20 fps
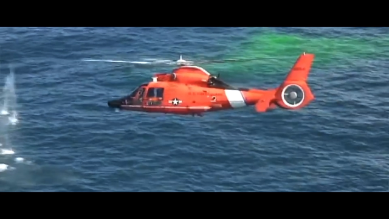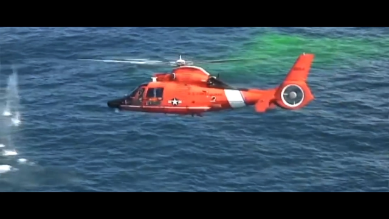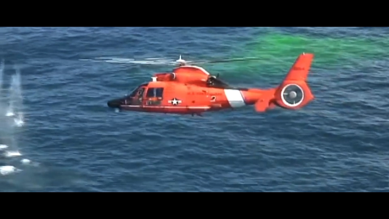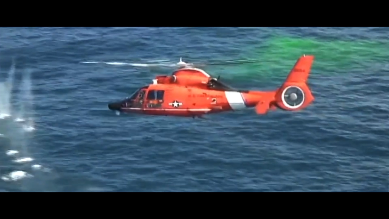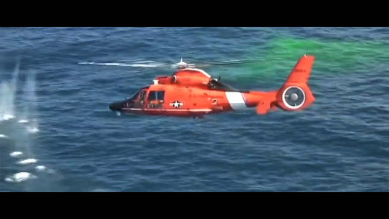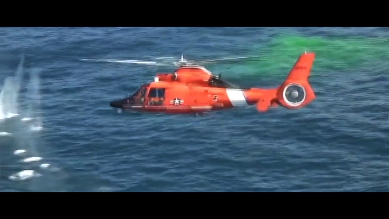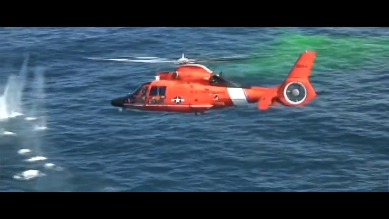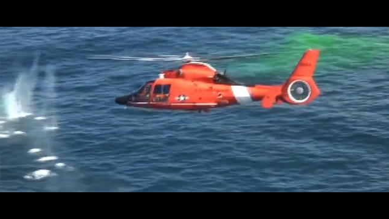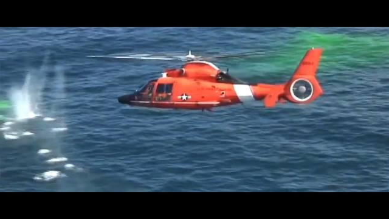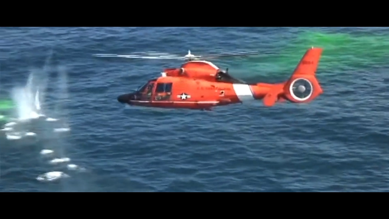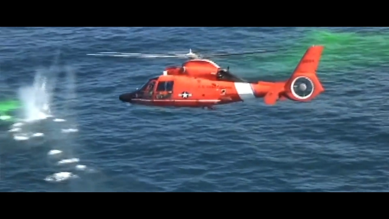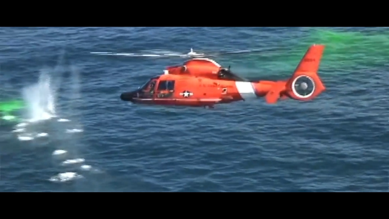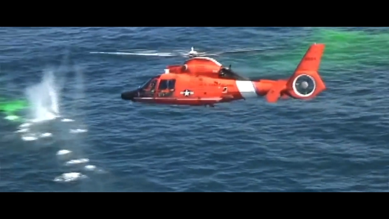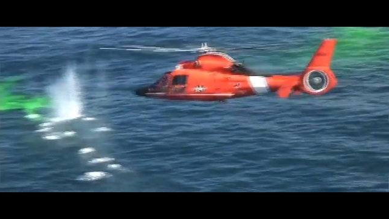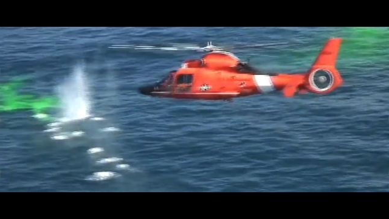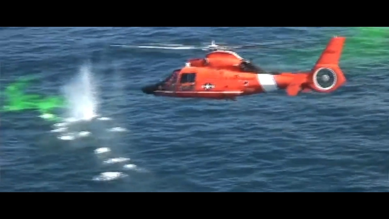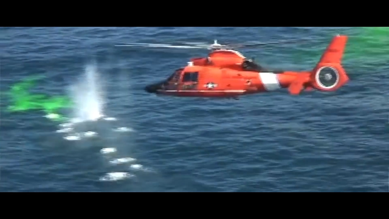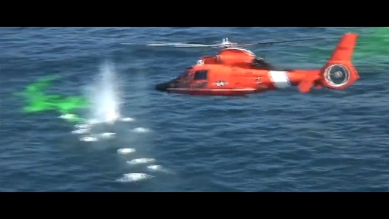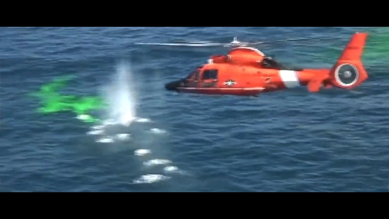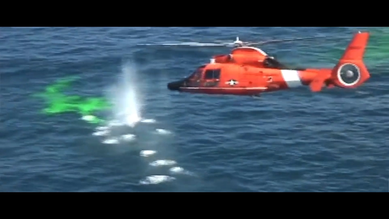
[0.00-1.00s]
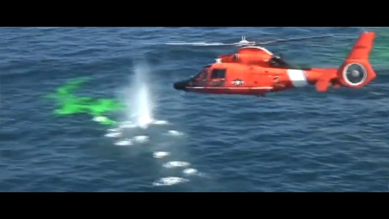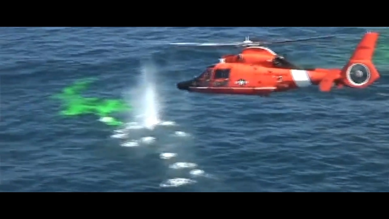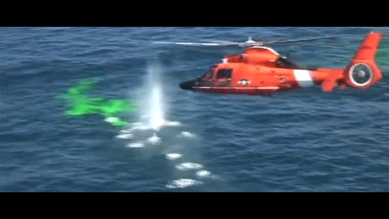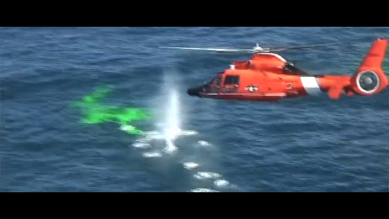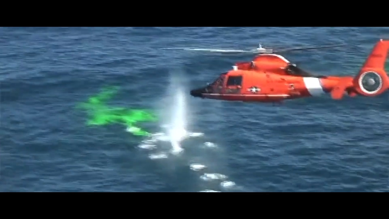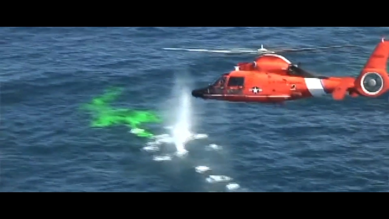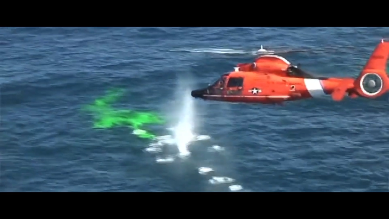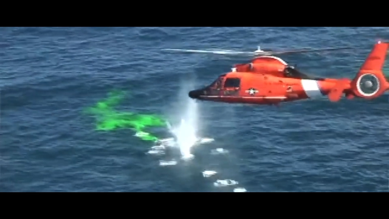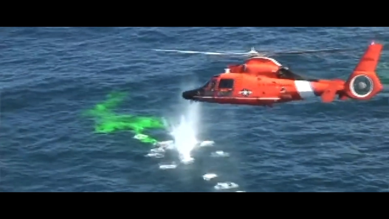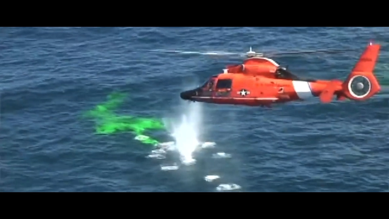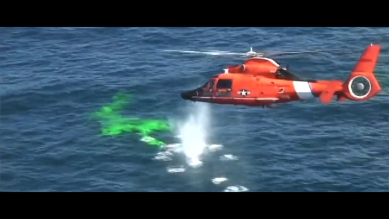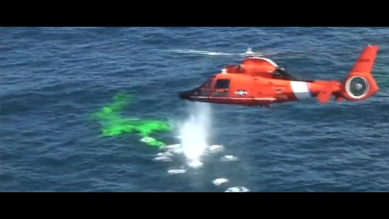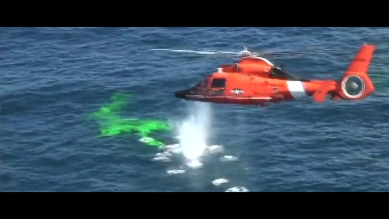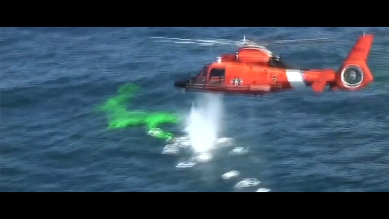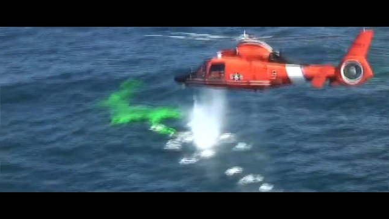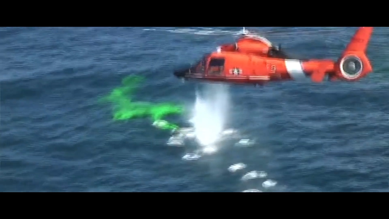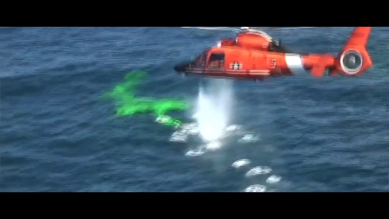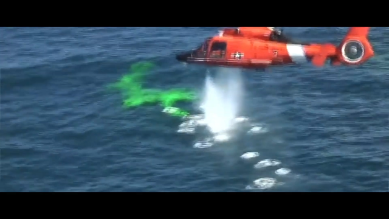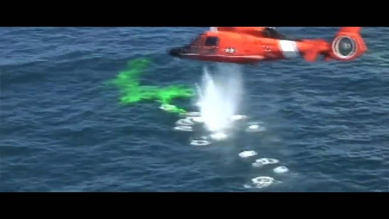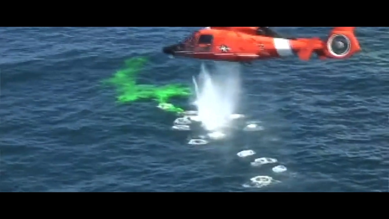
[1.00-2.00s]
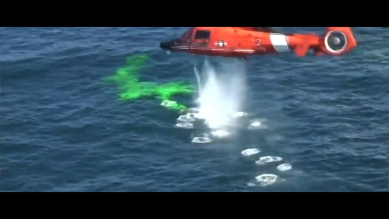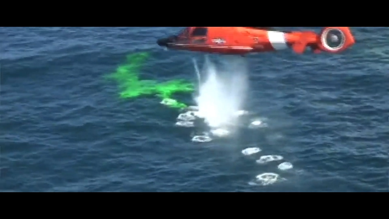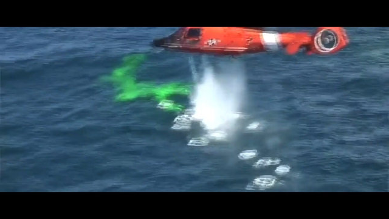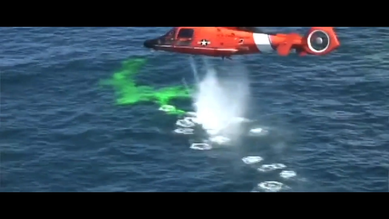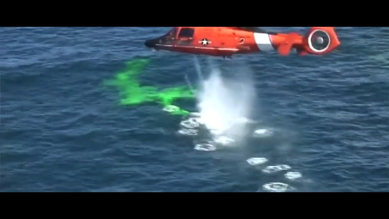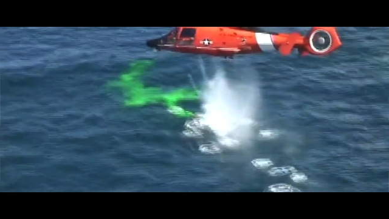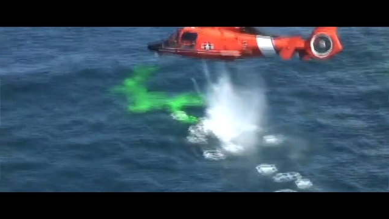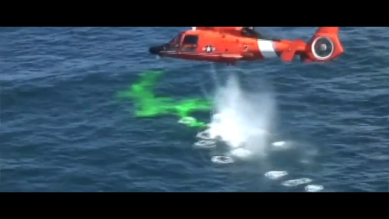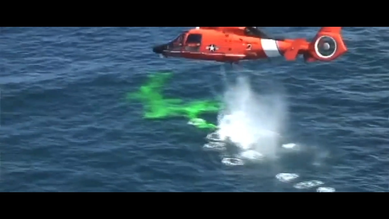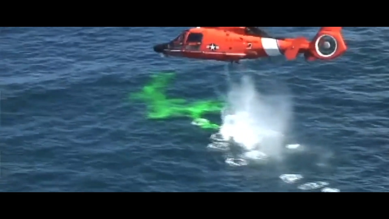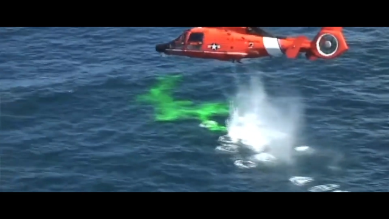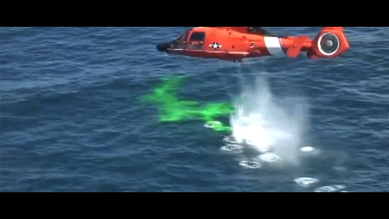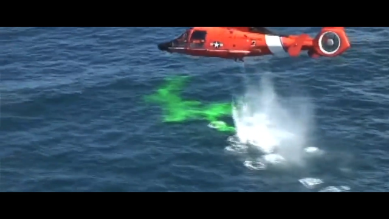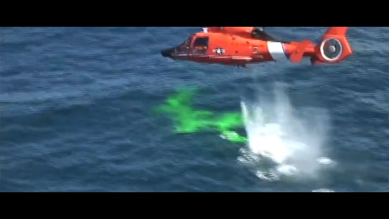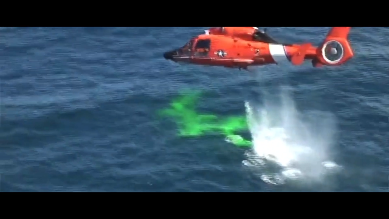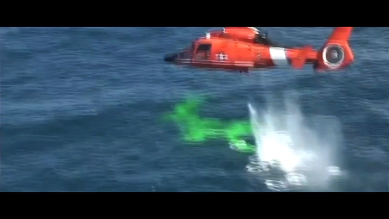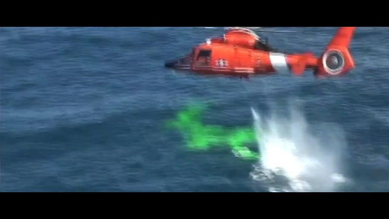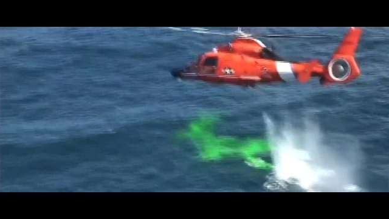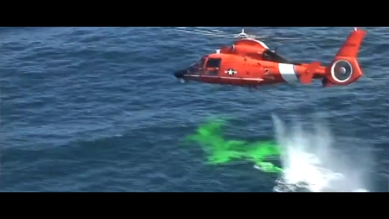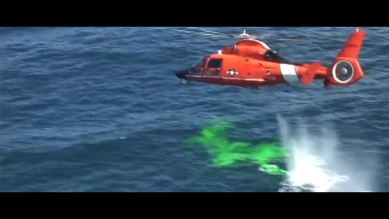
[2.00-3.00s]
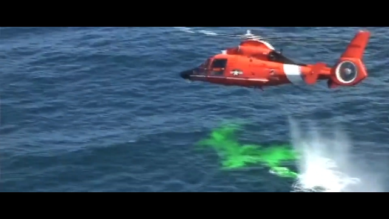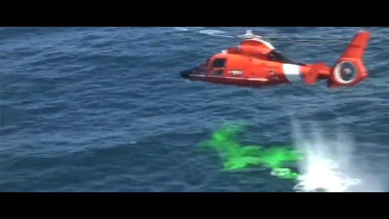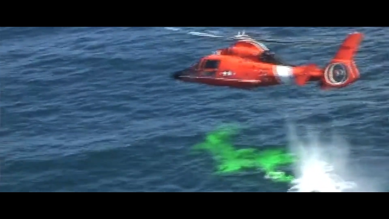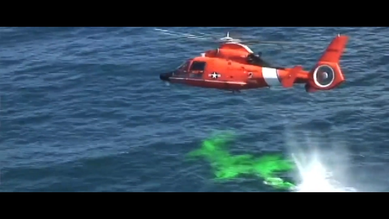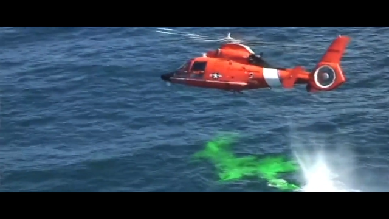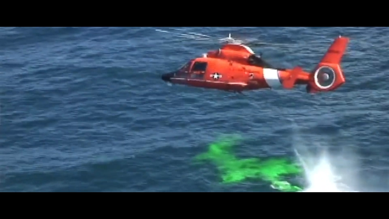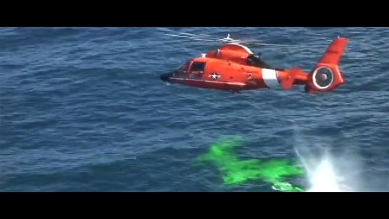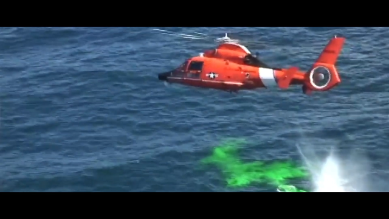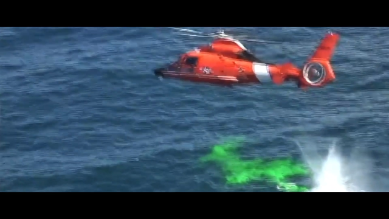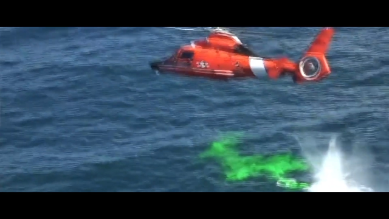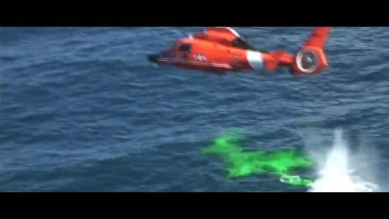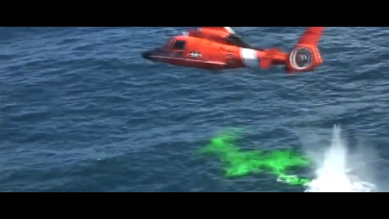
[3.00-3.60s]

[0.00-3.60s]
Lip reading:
(no speaker visible)